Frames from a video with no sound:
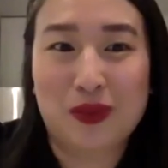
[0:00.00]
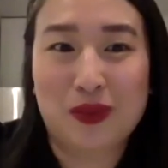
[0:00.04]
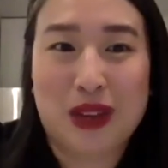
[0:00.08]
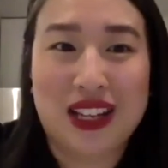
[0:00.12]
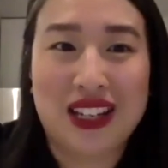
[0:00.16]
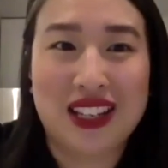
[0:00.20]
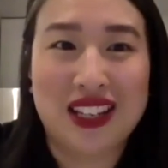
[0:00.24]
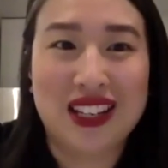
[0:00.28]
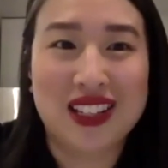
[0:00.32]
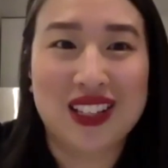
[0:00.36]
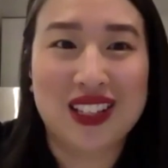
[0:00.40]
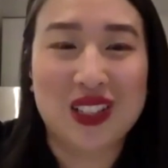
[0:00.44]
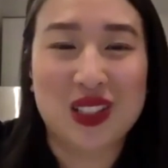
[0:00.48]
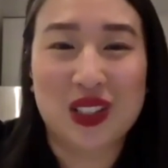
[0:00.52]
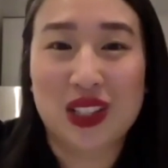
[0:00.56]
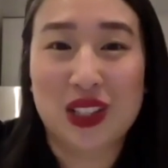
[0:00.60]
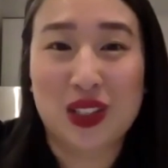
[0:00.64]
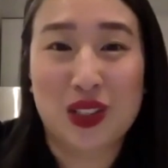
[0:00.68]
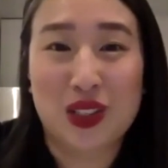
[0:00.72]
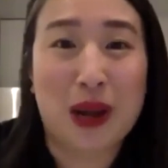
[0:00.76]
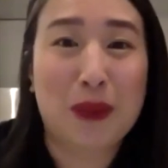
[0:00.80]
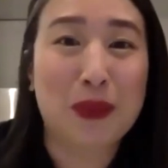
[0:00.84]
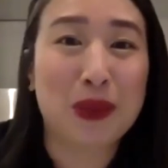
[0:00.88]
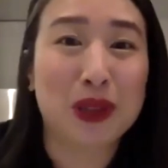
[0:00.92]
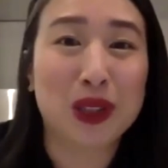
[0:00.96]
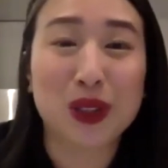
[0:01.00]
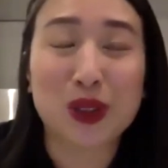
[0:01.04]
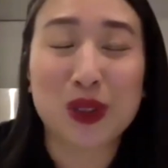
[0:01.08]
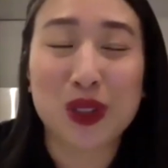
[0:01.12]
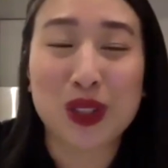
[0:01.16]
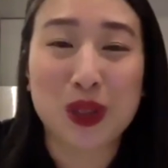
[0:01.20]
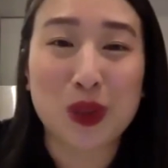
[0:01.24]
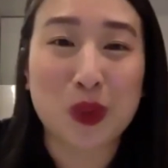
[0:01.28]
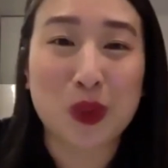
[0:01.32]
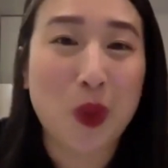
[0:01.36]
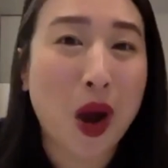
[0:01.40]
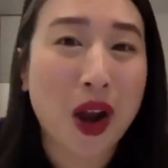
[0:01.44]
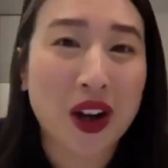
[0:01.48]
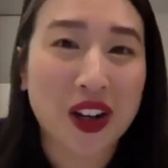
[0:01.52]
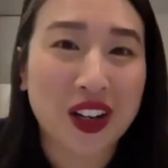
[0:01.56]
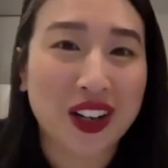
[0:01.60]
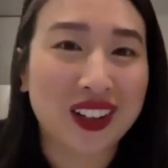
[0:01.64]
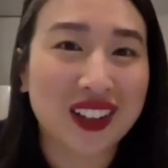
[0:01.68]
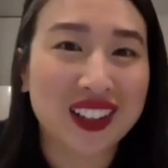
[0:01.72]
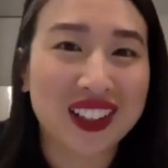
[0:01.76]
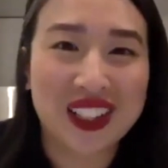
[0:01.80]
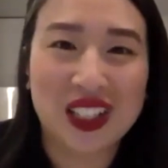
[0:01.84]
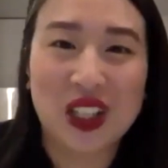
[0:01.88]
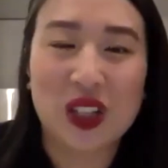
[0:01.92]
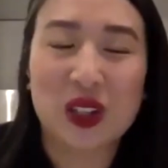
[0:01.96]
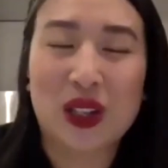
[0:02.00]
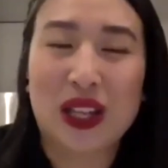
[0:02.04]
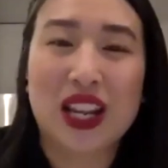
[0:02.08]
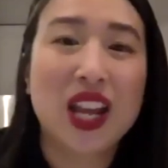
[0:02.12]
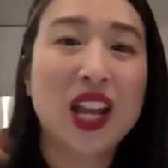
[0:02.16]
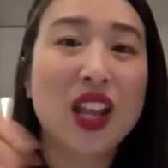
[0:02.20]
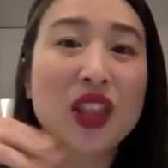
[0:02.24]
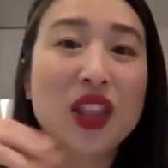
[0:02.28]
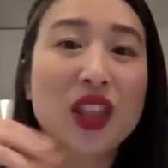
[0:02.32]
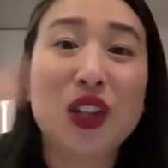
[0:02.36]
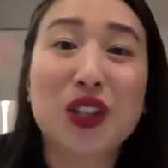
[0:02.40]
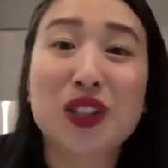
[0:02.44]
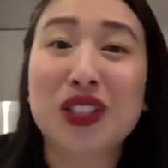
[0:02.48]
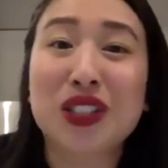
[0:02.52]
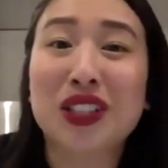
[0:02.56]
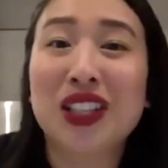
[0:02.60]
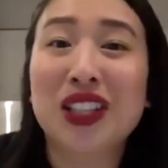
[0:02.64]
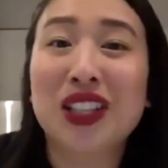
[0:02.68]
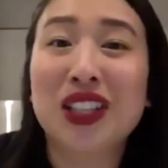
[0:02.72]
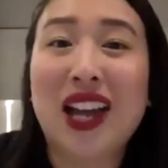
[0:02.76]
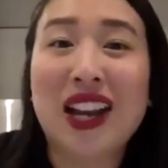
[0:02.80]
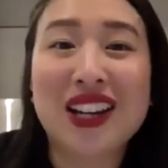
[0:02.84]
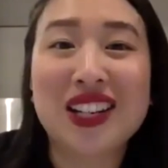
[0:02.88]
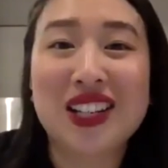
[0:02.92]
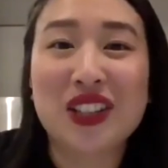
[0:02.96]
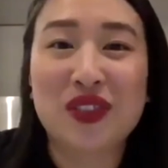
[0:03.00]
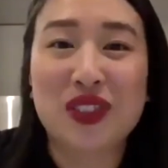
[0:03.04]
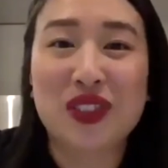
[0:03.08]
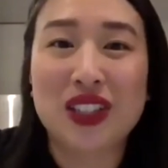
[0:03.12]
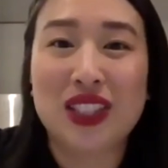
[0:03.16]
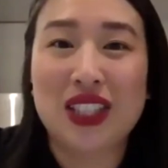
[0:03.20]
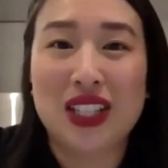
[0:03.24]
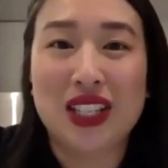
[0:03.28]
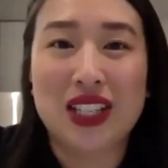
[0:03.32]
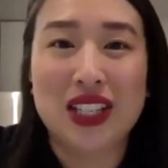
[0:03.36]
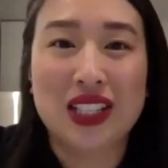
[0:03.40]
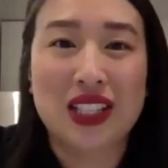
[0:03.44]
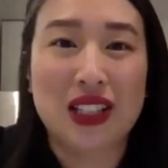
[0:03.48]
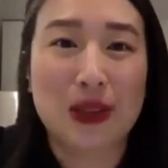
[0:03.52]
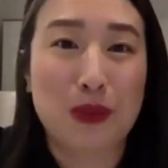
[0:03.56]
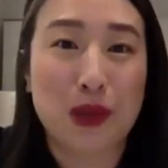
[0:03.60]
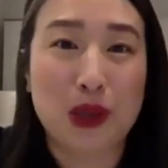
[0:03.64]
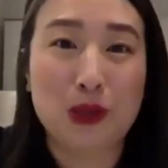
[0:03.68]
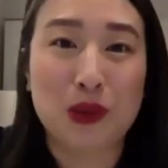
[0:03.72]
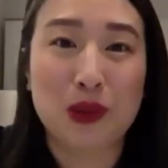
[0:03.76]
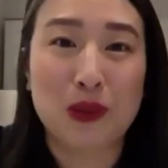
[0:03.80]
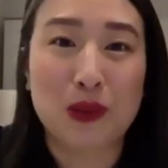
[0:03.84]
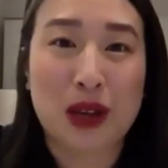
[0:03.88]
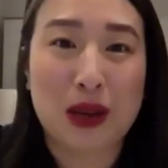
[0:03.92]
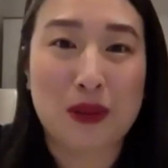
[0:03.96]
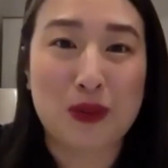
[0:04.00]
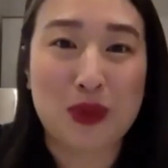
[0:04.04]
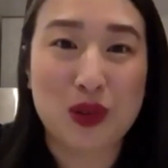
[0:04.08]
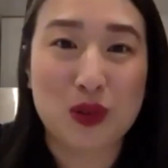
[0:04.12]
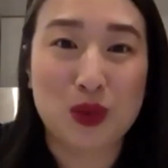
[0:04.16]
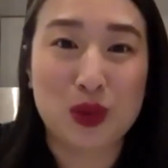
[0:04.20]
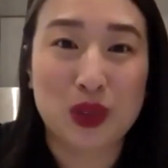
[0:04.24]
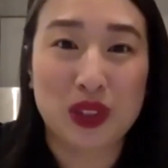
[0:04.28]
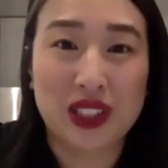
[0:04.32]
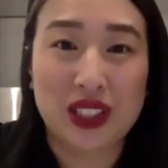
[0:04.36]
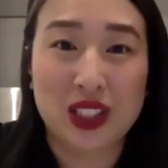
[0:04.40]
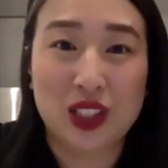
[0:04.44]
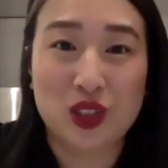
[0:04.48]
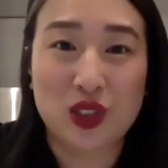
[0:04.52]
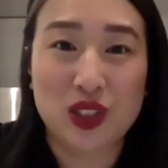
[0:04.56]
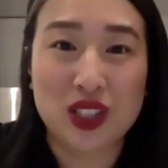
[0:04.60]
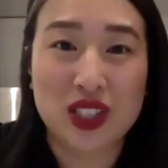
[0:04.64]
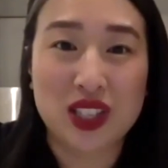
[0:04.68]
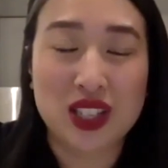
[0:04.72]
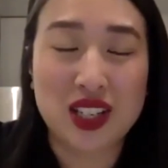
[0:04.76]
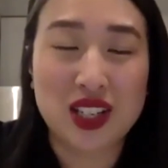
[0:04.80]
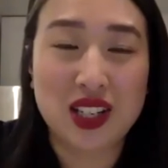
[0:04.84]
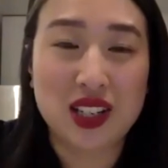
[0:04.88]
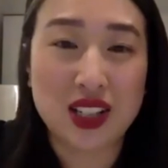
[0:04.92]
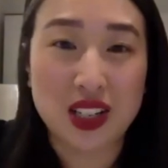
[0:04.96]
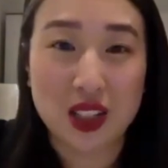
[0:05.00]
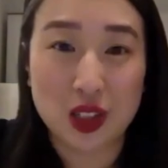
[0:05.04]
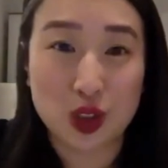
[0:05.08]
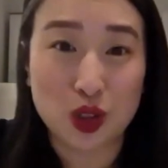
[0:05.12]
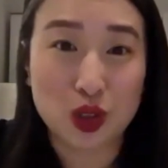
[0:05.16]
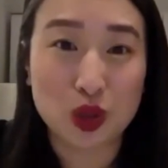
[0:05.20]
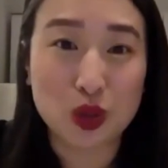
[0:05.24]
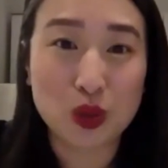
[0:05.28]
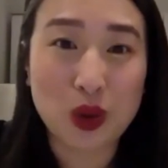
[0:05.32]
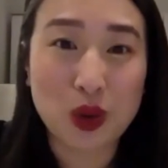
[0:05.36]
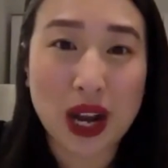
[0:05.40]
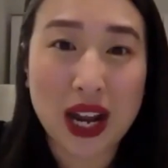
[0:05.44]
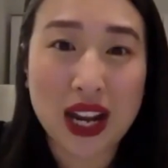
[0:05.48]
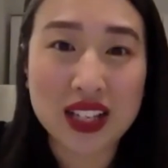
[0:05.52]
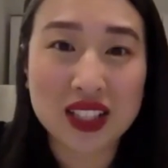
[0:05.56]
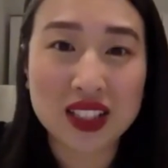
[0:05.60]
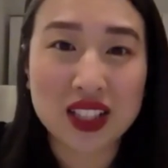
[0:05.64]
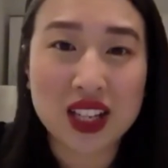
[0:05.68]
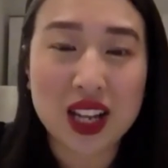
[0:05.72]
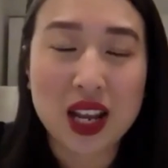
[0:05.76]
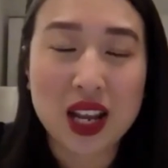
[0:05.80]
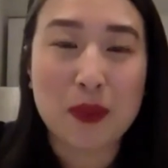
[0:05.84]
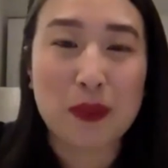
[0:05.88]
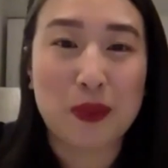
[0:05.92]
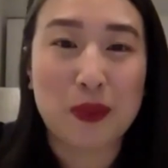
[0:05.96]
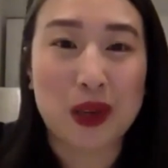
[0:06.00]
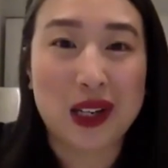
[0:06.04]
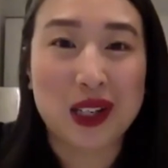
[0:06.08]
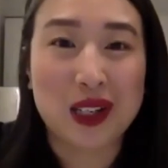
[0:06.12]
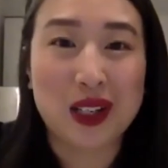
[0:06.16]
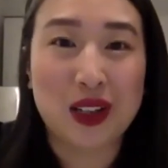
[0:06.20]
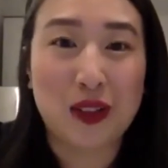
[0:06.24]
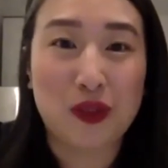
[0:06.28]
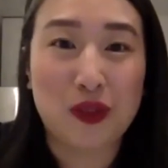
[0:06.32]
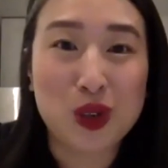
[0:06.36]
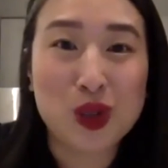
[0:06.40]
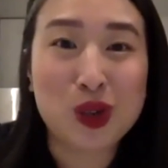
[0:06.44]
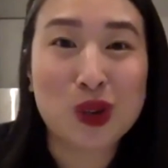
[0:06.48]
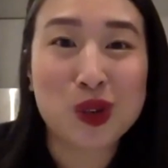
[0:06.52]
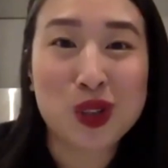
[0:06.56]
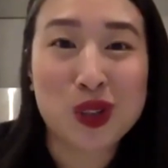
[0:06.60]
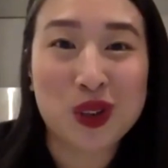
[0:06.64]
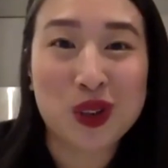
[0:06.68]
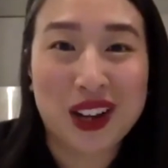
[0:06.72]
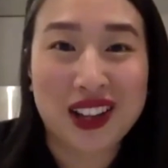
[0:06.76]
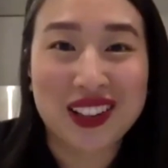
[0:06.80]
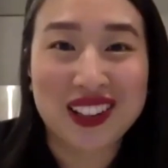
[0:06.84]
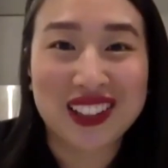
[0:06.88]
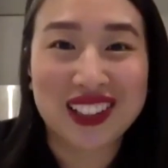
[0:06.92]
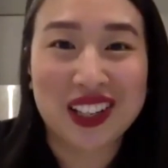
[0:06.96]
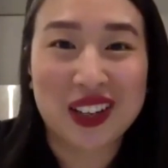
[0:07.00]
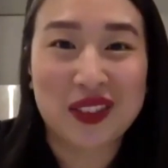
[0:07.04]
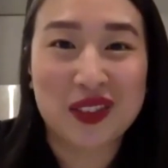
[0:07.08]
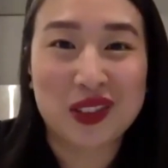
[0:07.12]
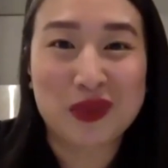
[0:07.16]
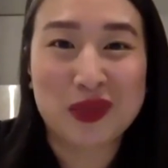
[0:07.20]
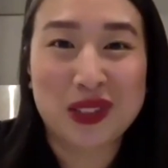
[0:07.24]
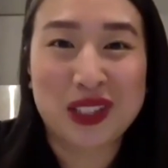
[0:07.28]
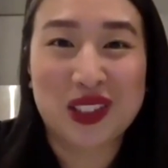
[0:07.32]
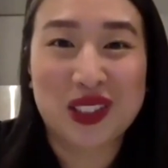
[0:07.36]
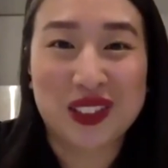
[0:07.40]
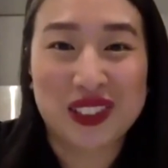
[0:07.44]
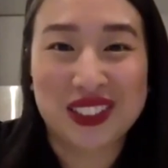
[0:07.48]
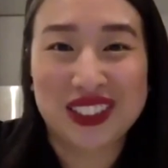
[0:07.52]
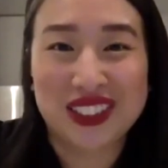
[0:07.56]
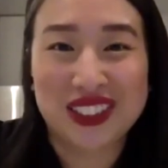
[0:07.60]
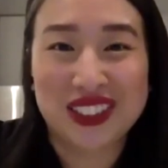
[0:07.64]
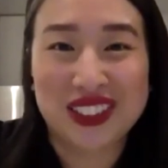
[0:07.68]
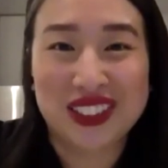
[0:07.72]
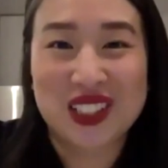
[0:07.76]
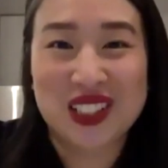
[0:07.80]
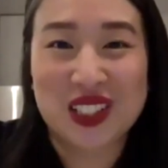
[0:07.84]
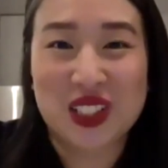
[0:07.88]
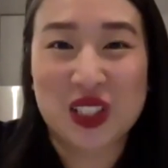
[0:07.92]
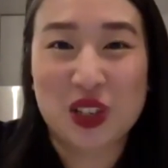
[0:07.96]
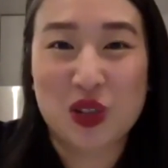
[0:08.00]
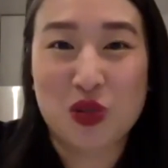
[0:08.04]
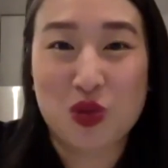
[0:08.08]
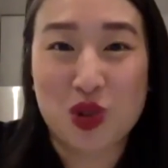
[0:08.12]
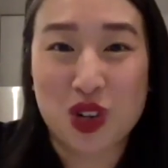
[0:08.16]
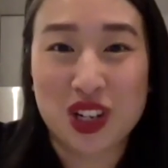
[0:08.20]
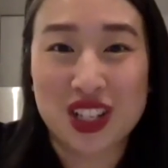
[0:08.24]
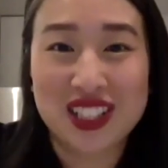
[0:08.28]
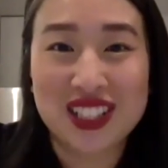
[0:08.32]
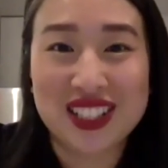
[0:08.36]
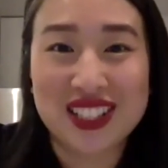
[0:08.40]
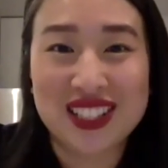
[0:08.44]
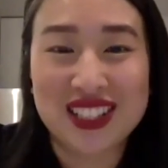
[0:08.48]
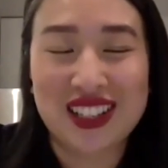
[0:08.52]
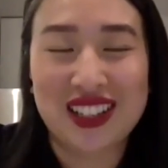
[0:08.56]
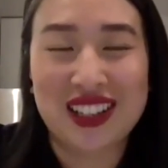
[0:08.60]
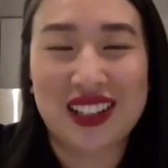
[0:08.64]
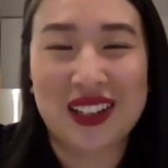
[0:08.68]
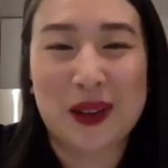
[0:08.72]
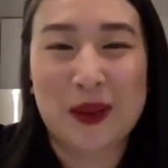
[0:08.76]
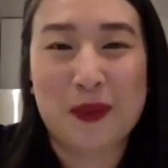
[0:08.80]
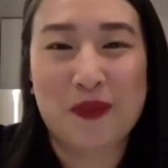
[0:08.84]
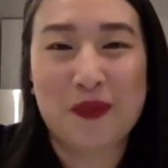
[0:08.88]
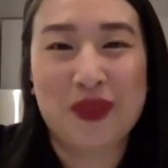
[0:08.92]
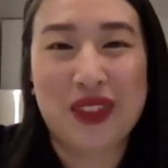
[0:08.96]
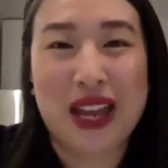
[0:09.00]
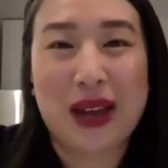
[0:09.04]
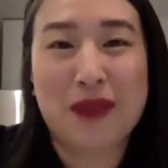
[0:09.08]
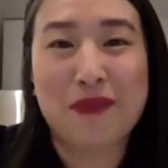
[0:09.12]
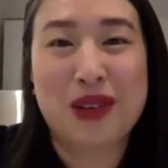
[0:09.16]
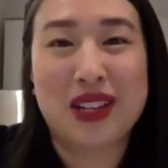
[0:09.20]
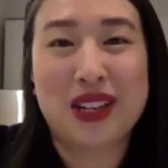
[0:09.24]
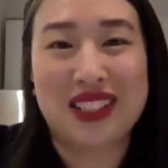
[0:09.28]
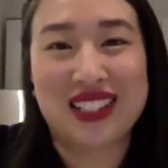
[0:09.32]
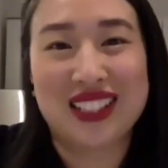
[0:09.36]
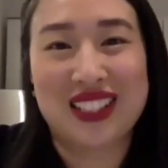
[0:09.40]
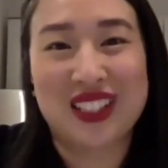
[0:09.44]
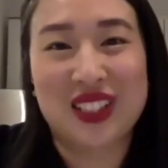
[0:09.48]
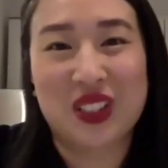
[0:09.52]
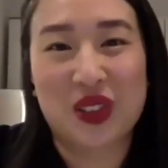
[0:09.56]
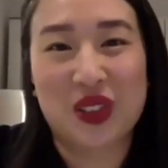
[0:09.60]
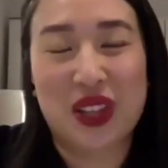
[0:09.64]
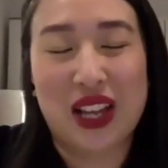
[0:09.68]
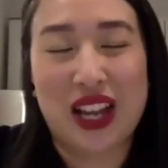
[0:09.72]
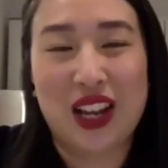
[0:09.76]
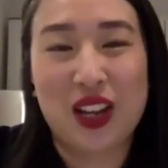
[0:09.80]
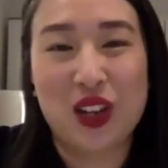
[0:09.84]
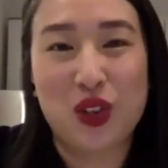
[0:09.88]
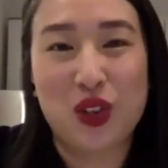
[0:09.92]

making it so that they're not polluting the water. Like there's a lot of different things that people might be really interested in issue wise, but if you don't know how the government or the legislature works, that makes it so that